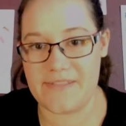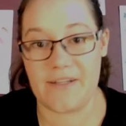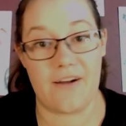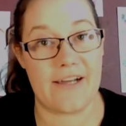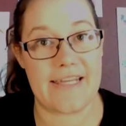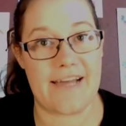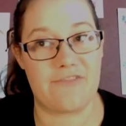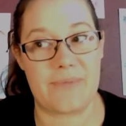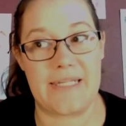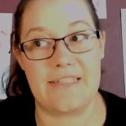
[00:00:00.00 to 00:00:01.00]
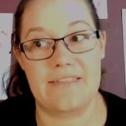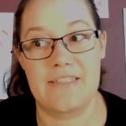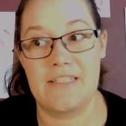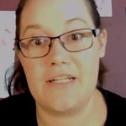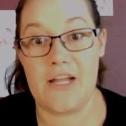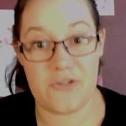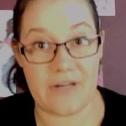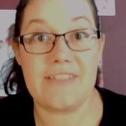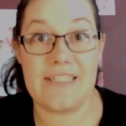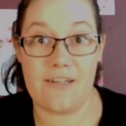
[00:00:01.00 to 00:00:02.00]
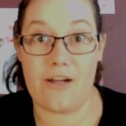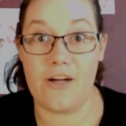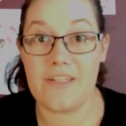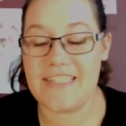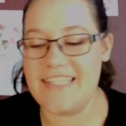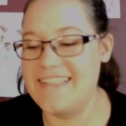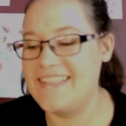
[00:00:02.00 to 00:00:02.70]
so I have been travelling a lot